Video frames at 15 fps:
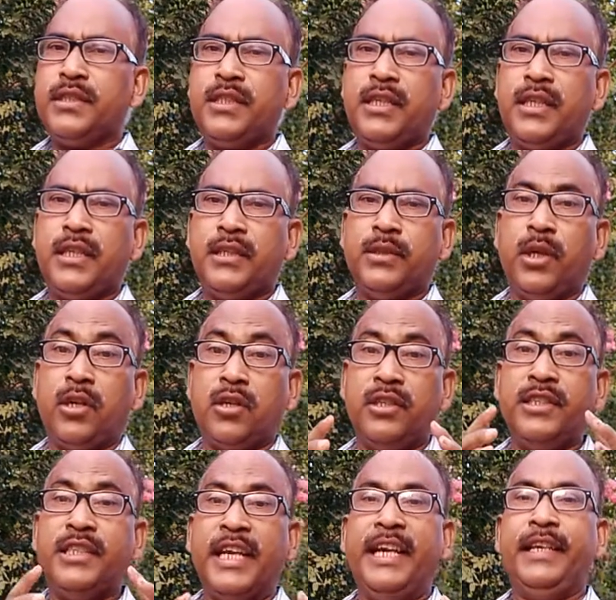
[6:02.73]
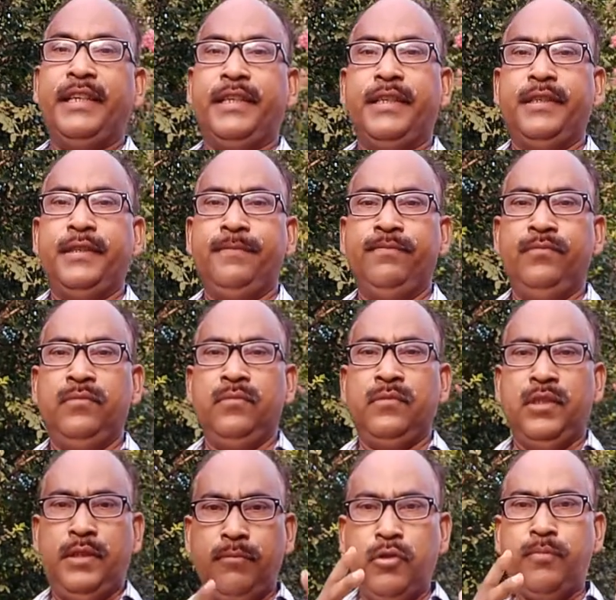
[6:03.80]
the content
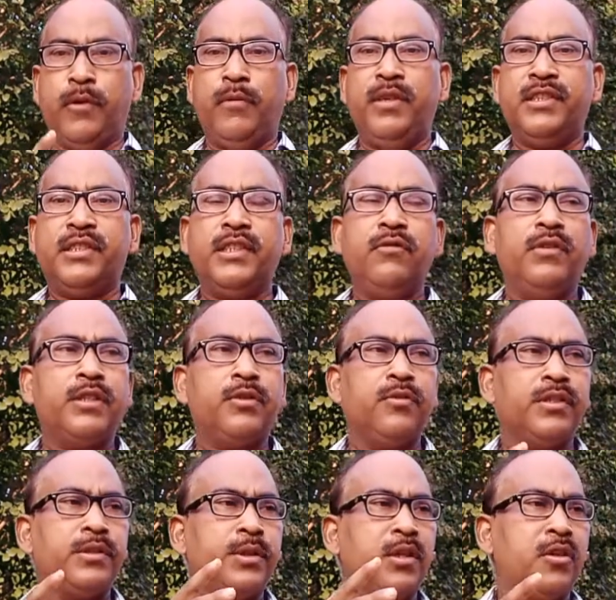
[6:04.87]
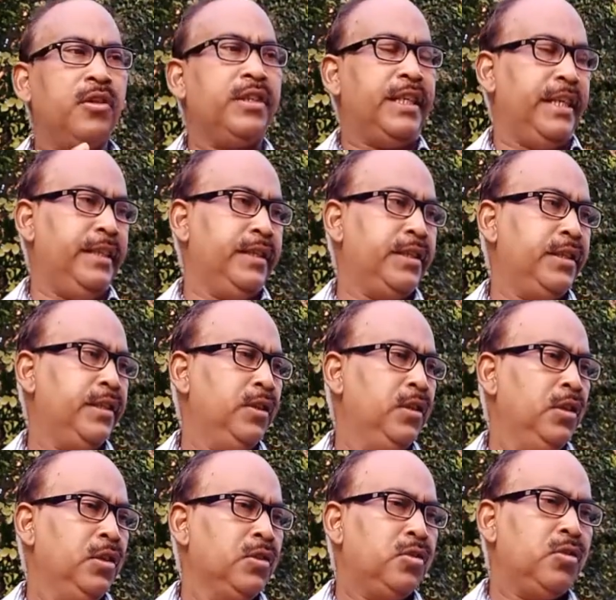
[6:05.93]
in book publishing? What was the content?
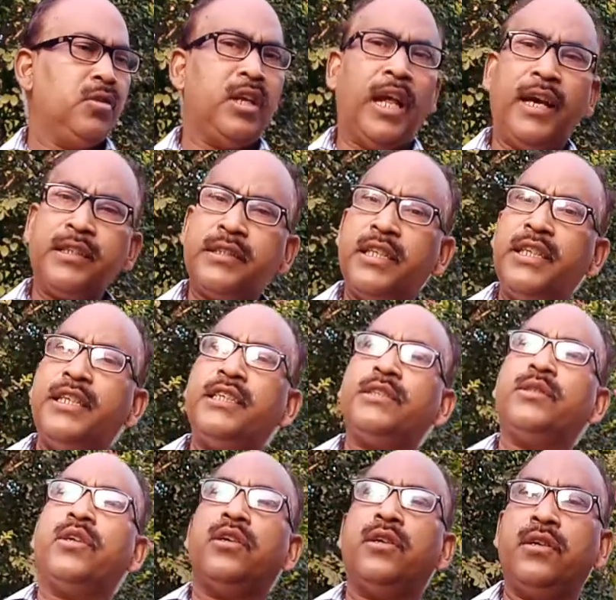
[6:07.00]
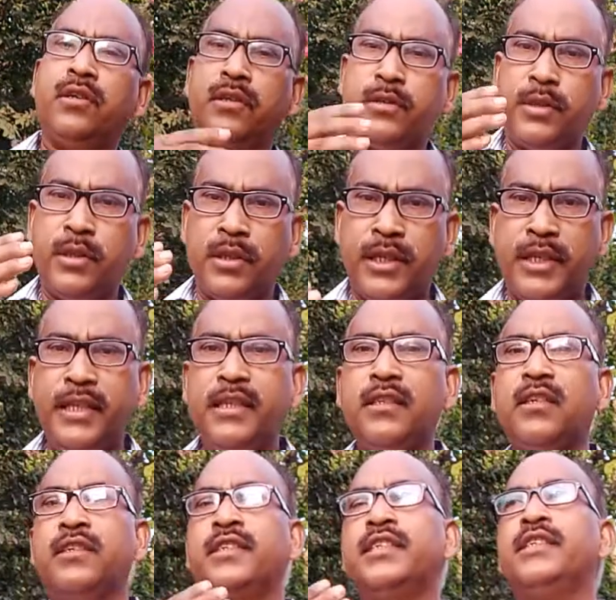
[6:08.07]
So largely the reading
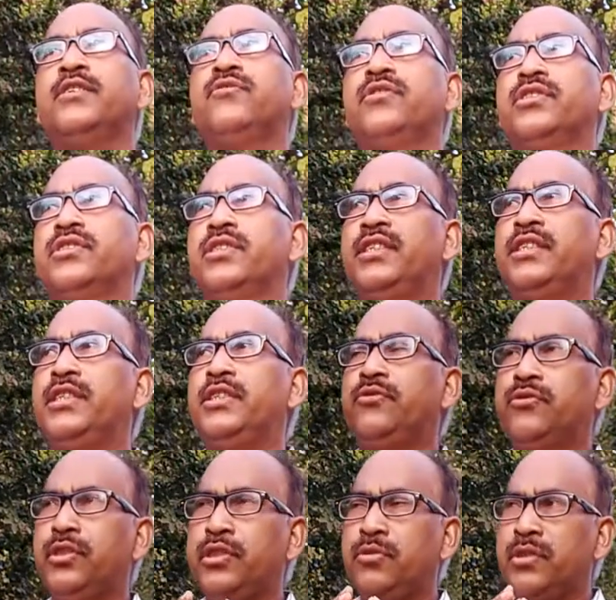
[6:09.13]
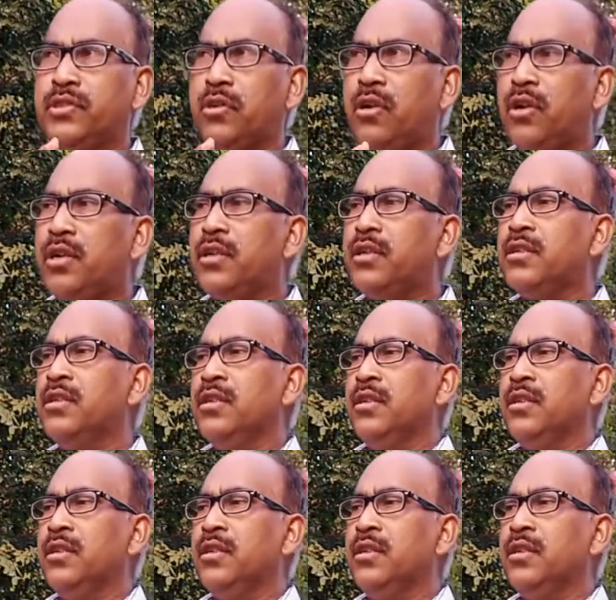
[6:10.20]
content was it was all